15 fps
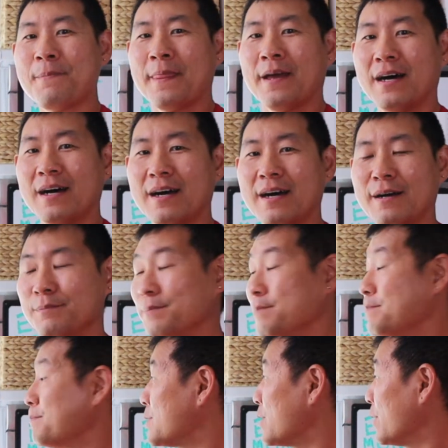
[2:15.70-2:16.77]
So
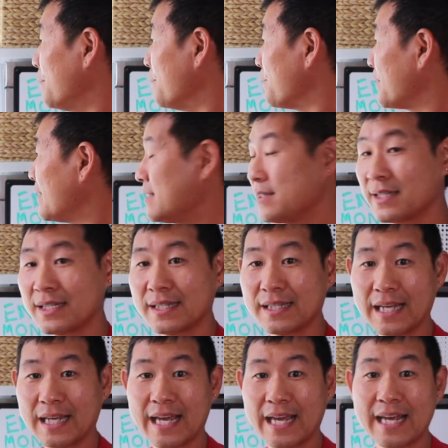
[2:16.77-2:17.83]
this is a
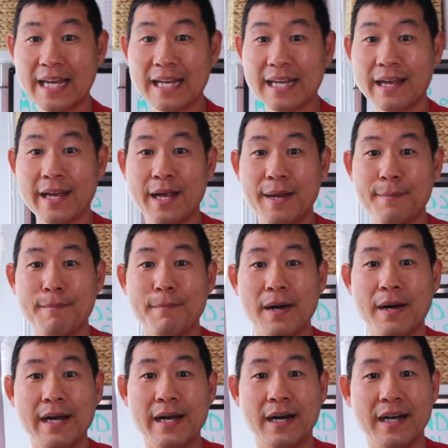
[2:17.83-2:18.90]

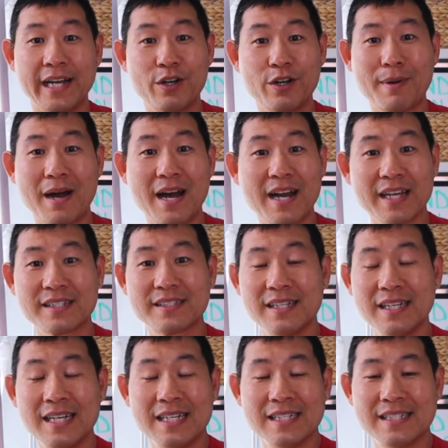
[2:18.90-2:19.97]
aeroponics
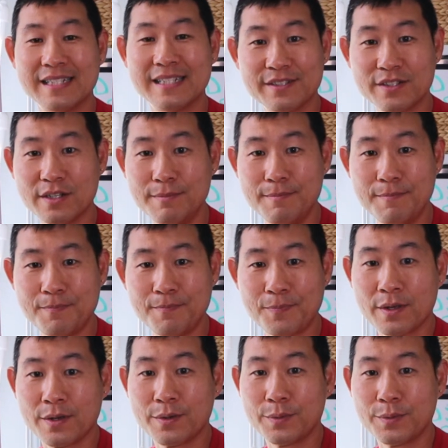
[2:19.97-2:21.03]
system, which means
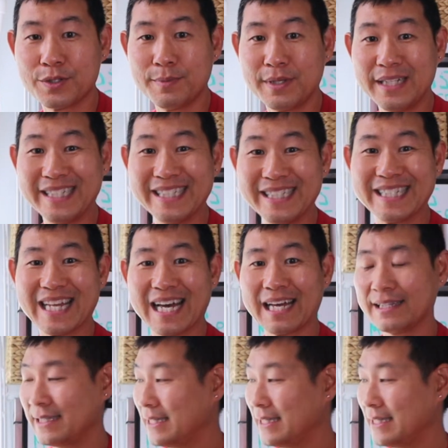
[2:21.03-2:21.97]
that these